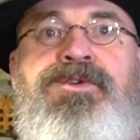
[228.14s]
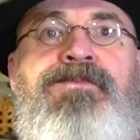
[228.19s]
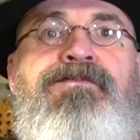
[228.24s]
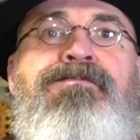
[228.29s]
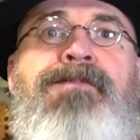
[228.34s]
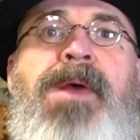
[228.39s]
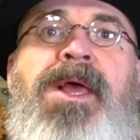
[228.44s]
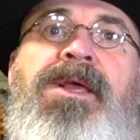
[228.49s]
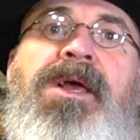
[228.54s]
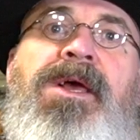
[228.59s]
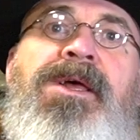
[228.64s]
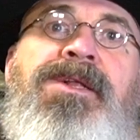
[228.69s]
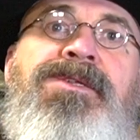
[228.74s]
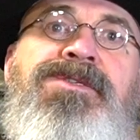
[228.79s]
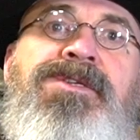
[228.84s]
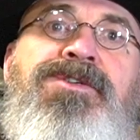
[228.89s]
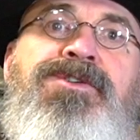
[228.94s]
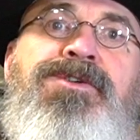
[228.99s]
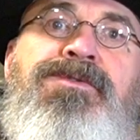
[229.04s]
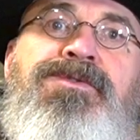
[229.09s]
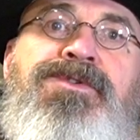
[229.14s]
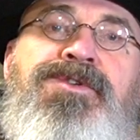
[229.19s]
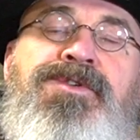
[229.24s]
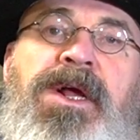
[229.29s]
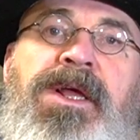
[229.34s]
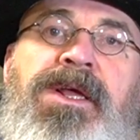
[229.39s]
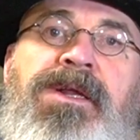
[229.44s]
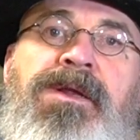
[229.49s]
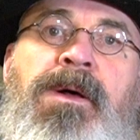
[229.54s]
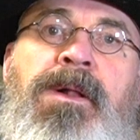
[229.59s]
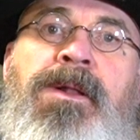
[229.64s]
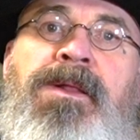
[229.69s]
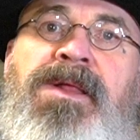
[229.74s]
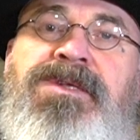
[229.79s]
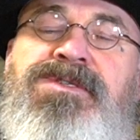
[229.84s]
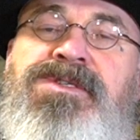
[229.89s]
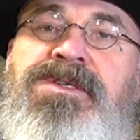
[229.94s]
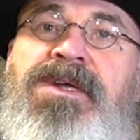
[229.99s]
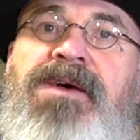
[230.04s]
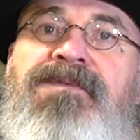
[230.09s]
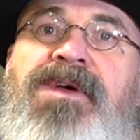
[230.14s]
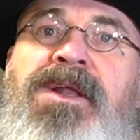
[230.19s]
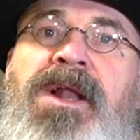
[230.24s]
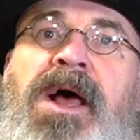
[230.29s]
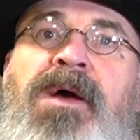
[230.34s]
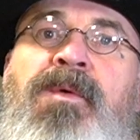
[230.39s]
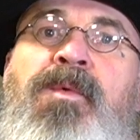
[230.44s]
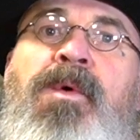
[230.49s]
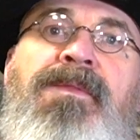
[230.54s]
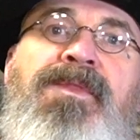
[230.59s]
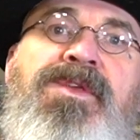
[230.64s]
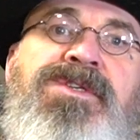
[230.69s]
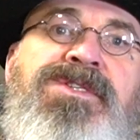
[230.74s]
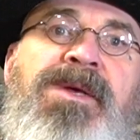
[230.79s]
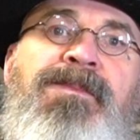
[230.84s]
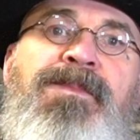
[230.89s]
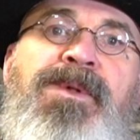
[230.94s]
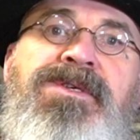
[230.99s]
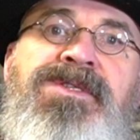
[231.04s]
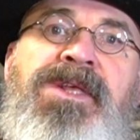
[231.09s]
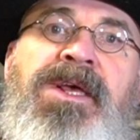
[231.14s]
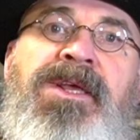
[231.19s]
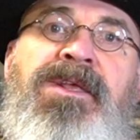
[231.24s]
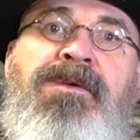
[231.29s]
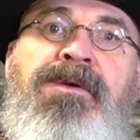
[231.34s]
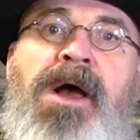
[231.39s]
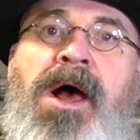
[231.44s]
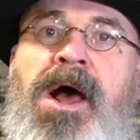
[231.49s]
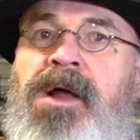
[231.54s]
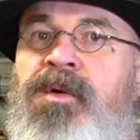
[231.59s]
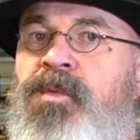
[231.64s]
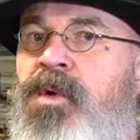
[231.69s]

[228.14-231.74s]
make guns that shoot straight and all of that stuff, and I want the simplest thing you got.